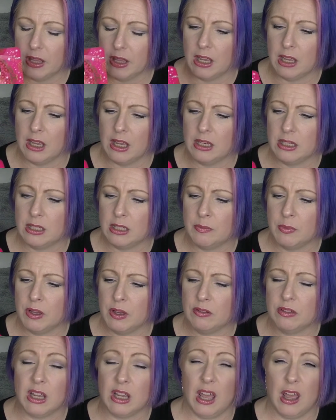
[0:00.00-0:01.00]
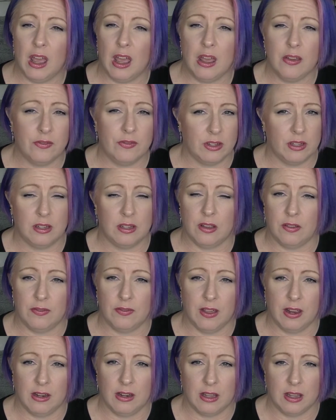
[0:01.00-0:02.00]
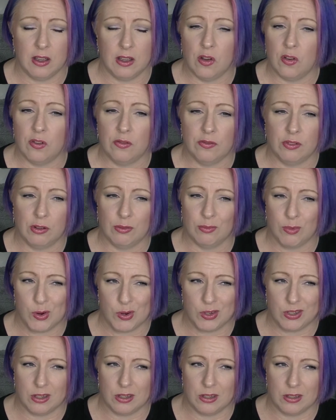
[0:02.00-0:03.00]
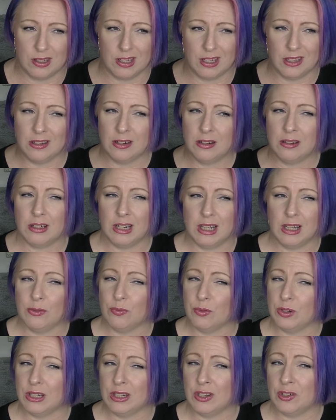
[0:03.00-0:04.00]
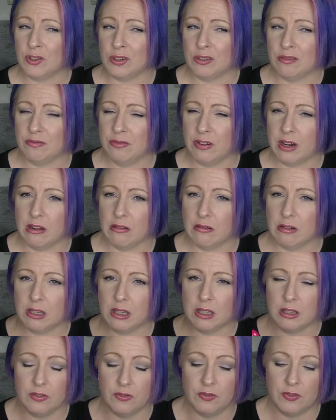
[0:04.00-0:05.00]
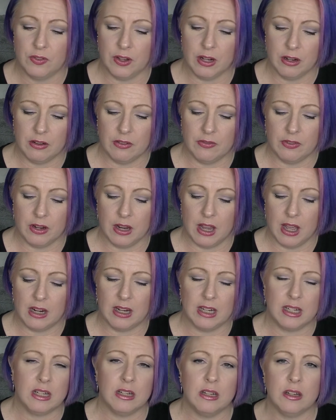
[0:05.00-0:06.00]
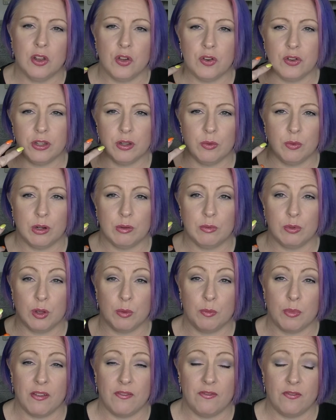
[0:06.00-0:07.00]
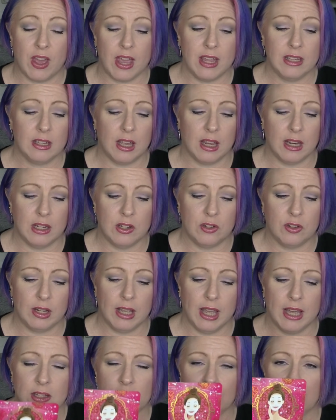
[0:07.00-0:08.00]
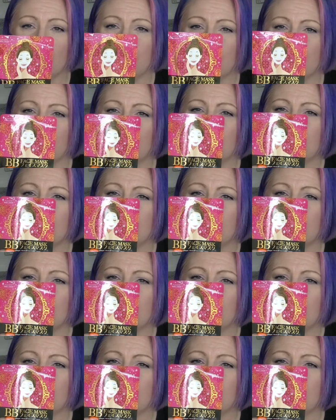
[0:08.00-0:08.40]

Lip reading: It smells ever so faintly of roses. It's not like a really strong fragrance. It's very, very... And I didn't notice it when it was on my face. I literally had to go